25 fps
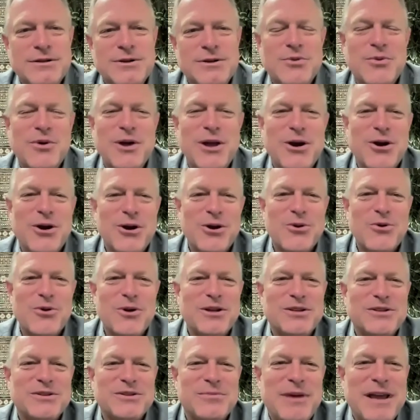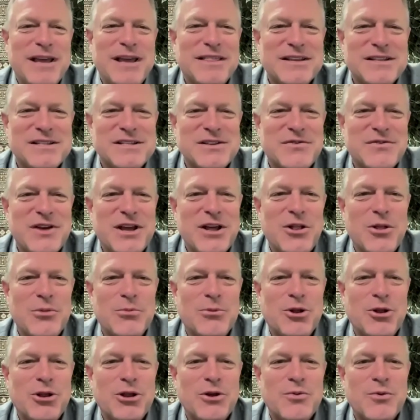We are going to make this
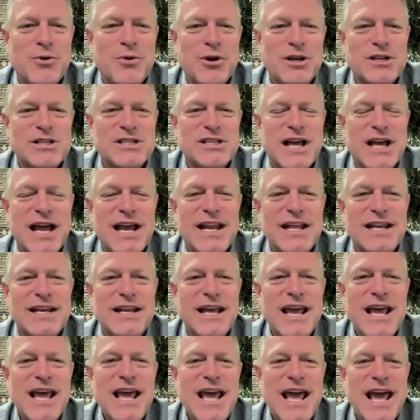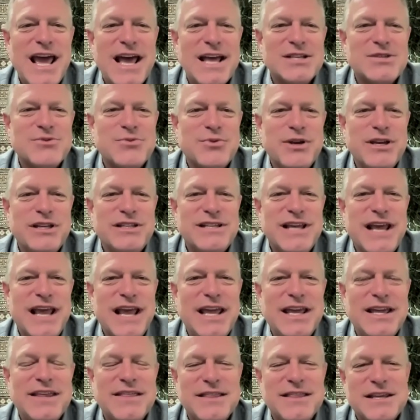available, and we're excited as we
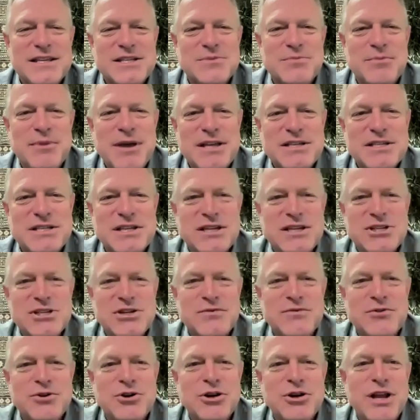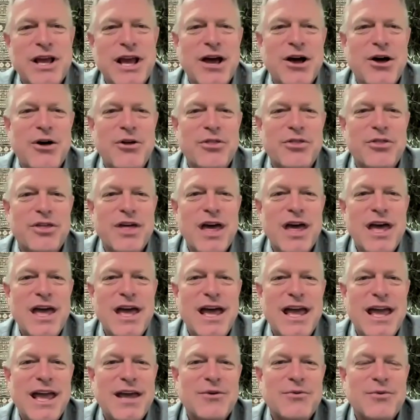take this message of good health
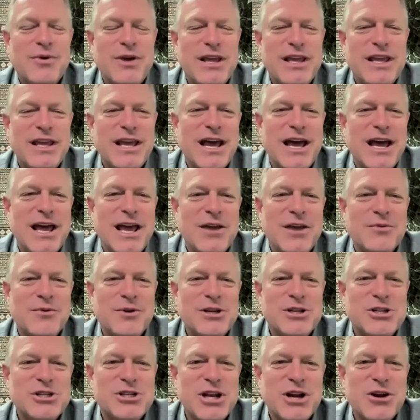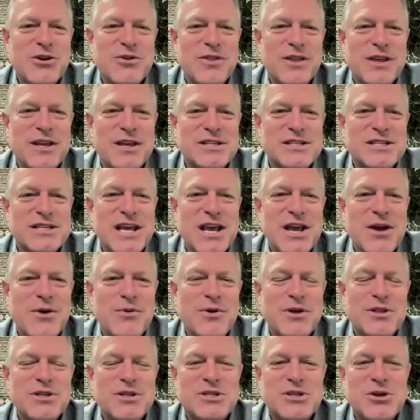and we share this
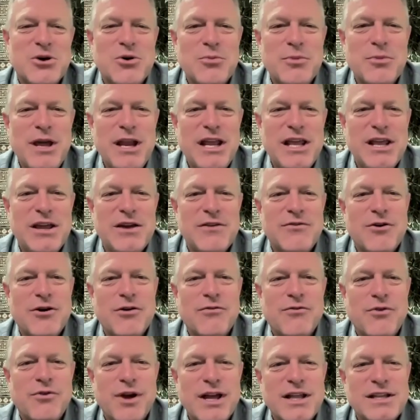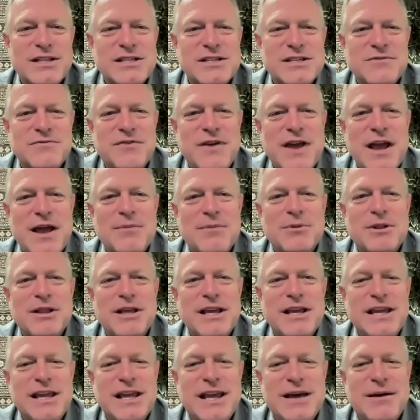with so many of our friends and
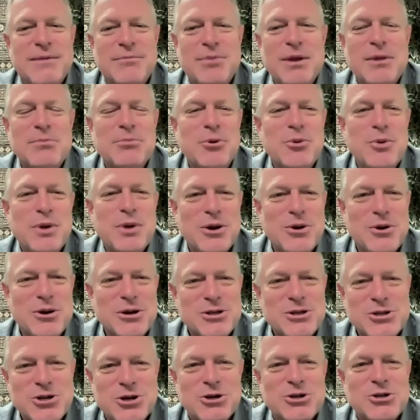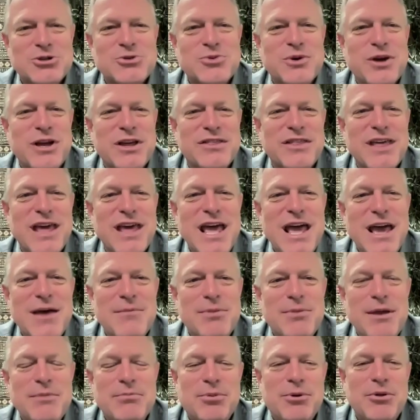family, people we go to church with,
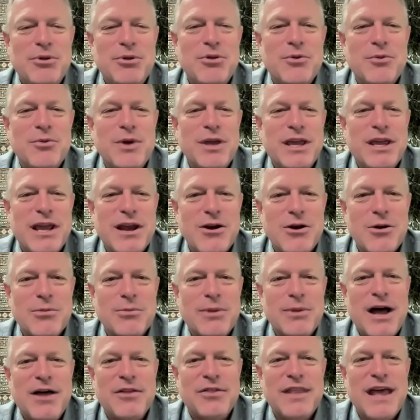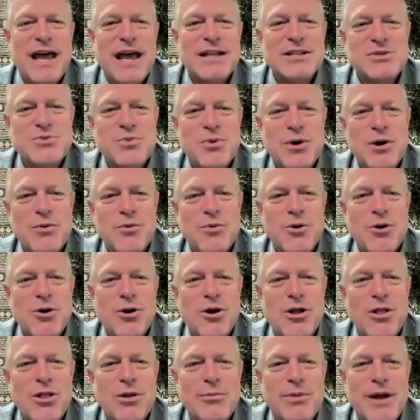people that we care about. That's what we're
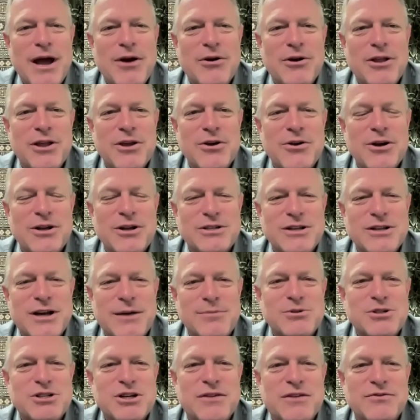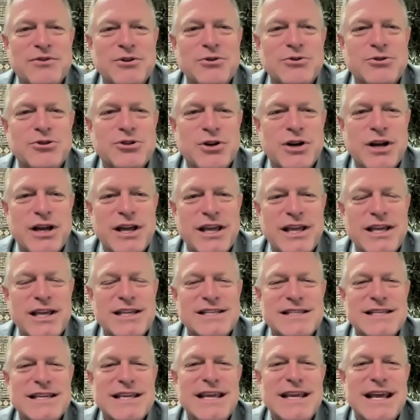all about here at Top Shelf Nutra,
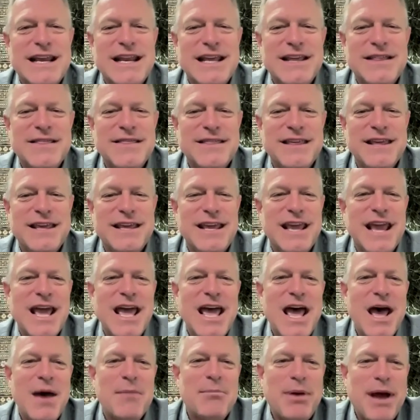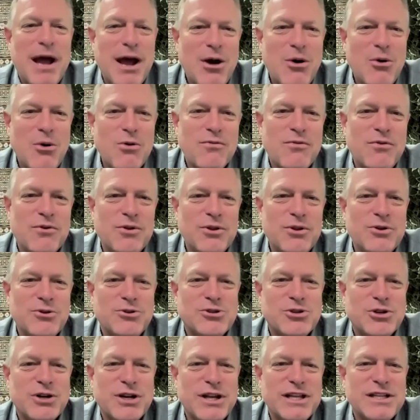is getting the powerful
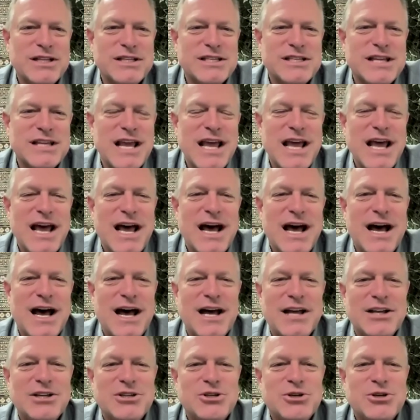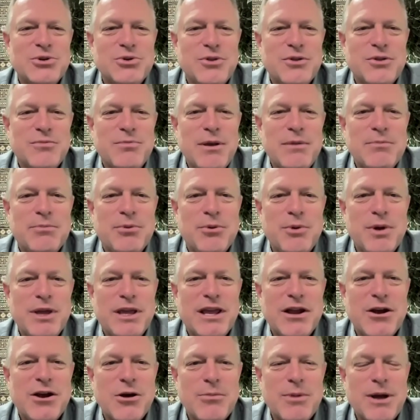nutrients to the people we
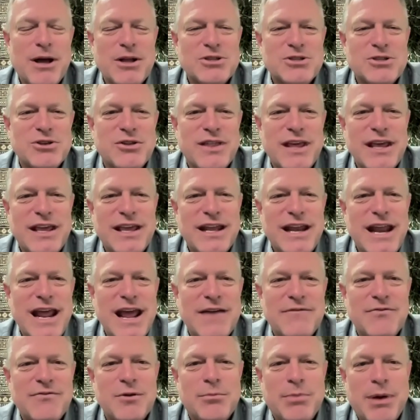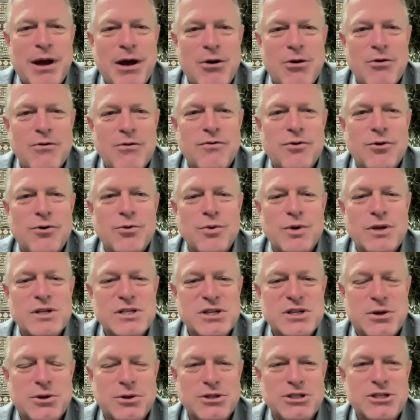care about so they can have the powerful
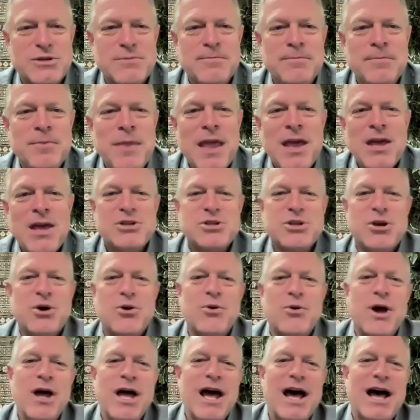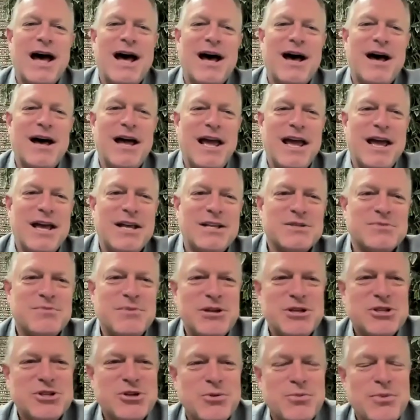results. So as
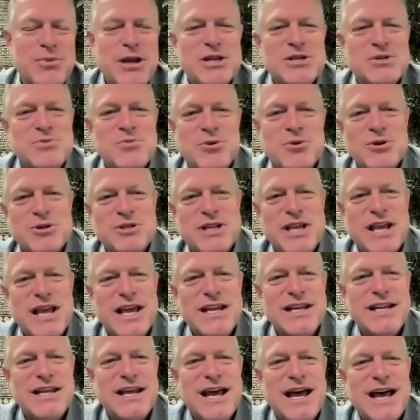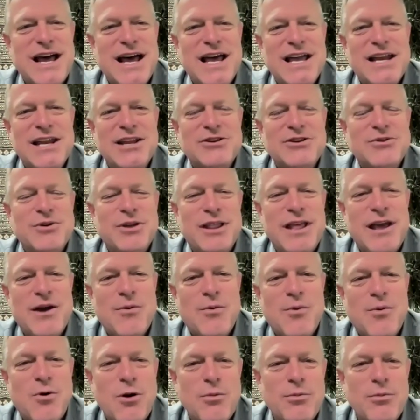Mr. Bazemore said in that
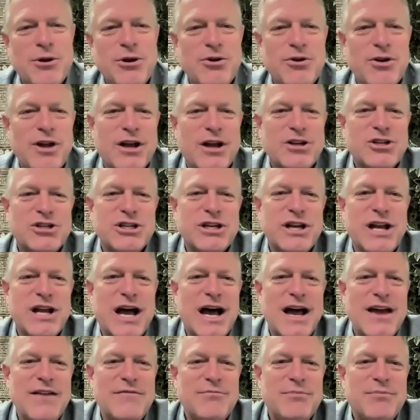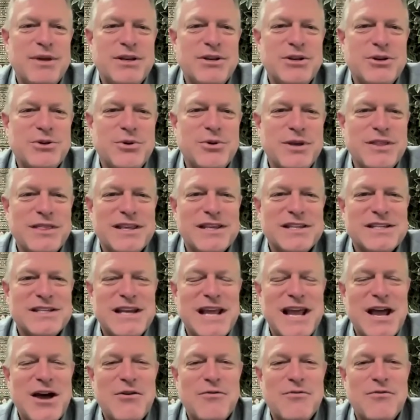warm introduction, I've been doing this
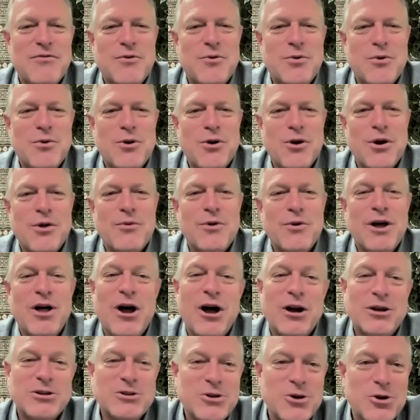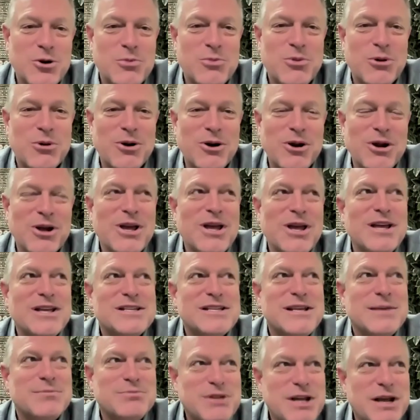now for, well,
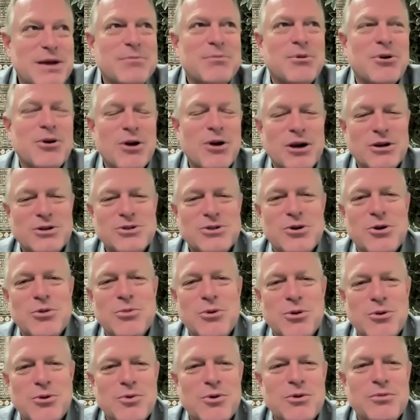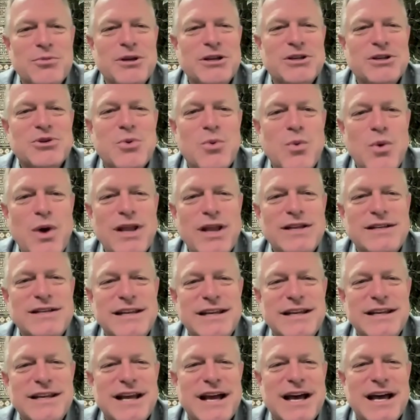September, October will be
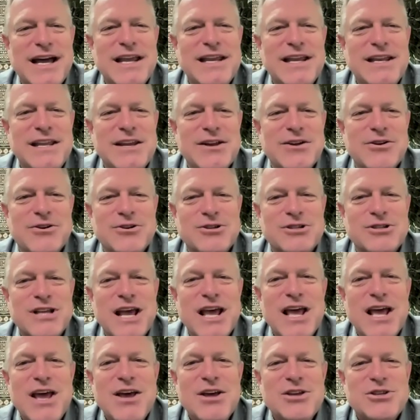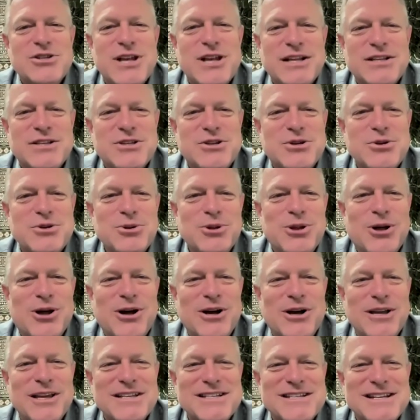29 years. So that's too
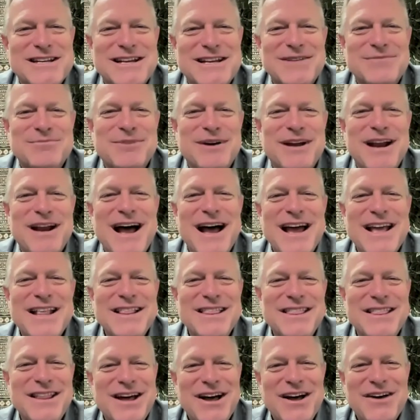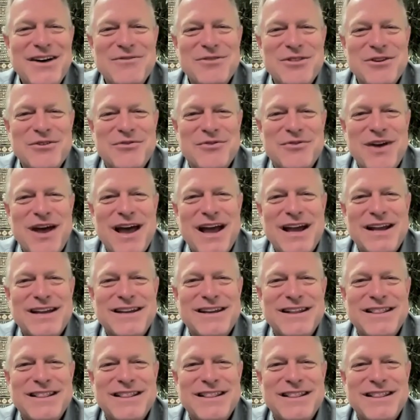long, isn't it? But I love the fact